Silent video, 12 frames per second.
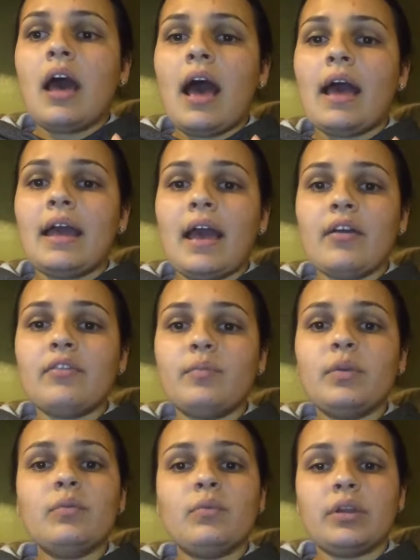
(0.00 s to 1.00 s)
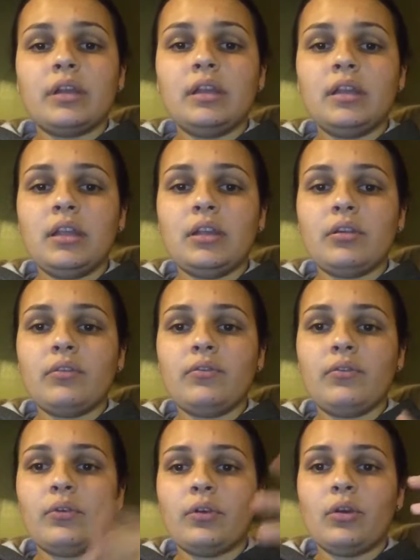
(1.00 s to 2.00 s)
I have been working here
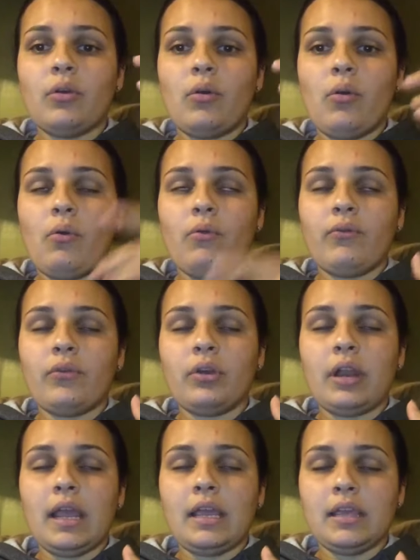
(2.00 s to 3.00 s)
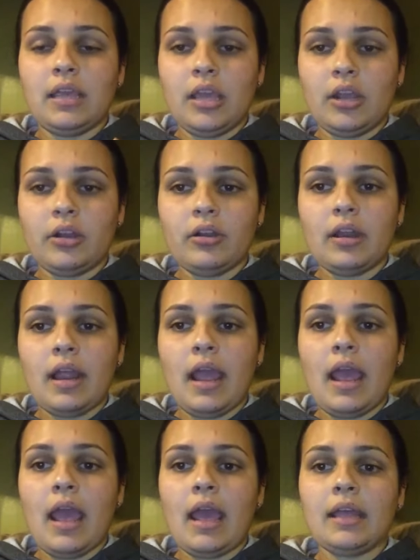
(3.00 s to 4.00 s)
for over a year,
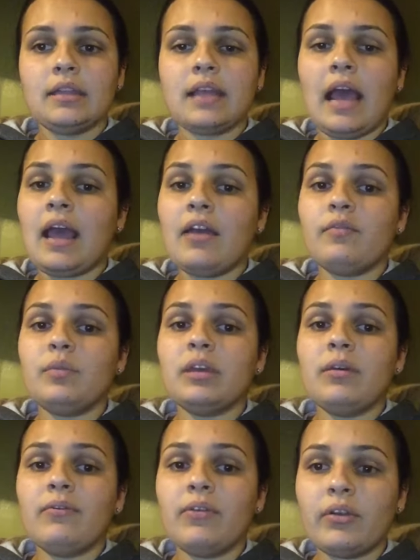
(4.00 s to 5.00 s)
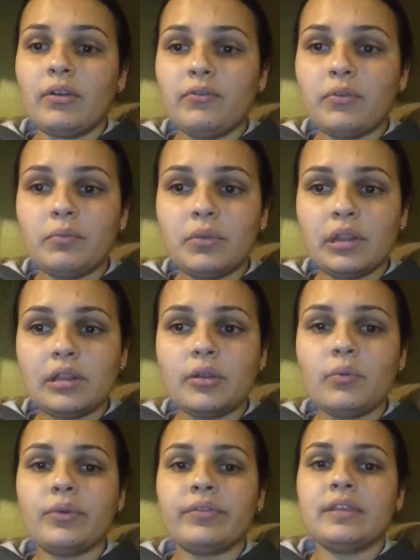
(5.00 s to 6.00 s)
and I have become very
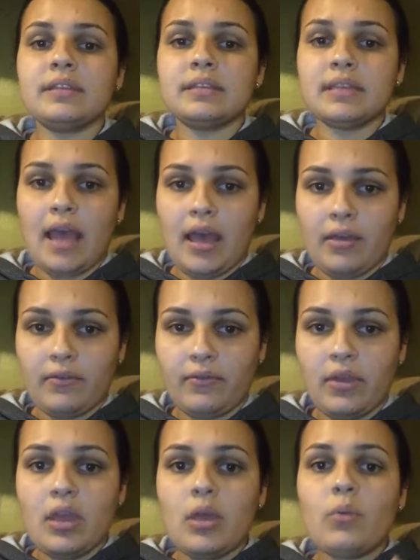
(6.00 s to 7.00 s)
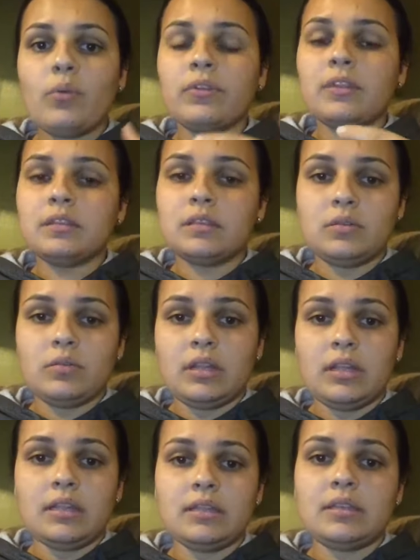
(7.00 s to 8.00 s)
familiar with the staff, with the
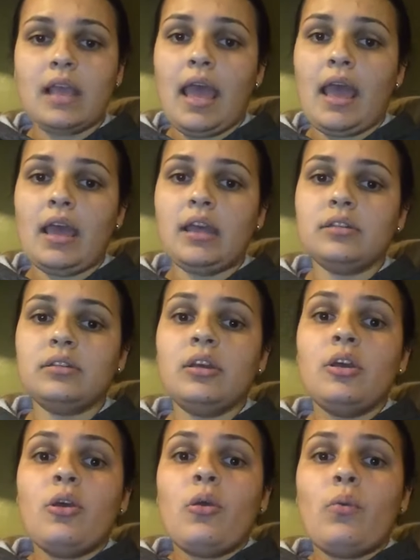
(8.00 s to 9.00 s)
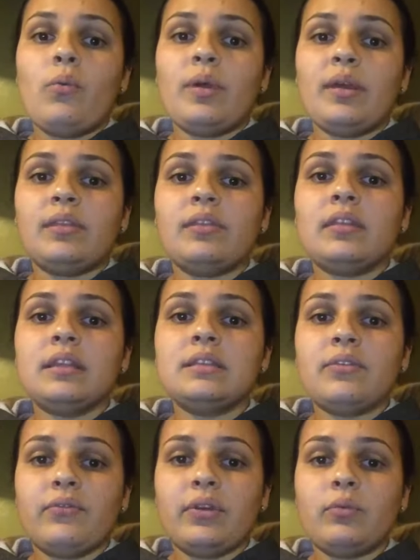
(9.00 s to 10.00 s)
students, and with the
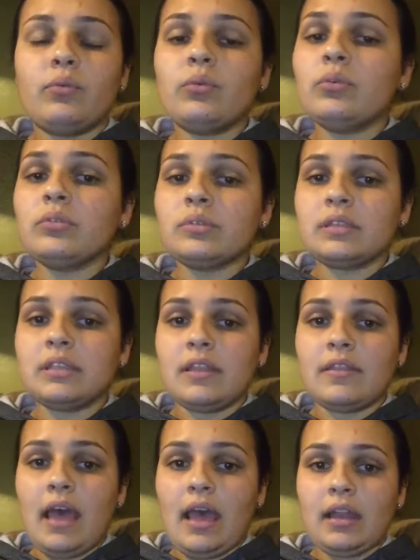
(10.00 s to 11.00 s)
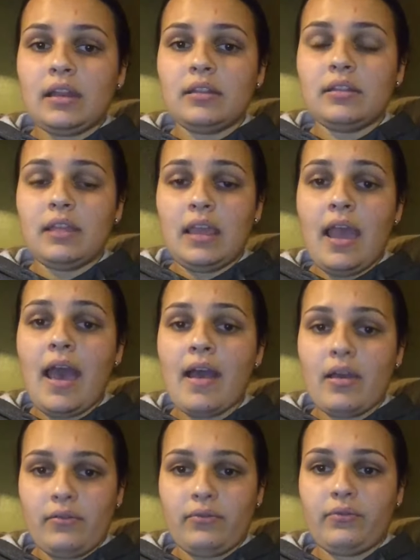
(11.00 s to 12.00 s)
different rules that they
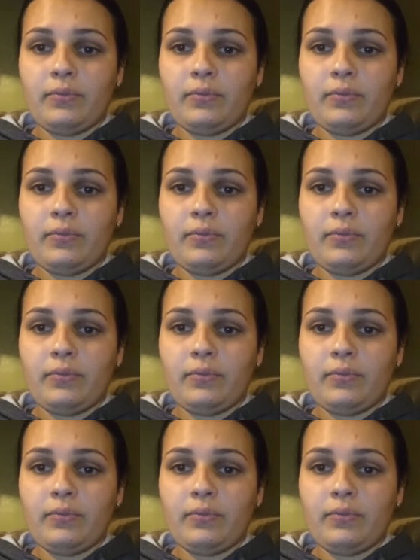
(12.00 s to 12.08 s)
have.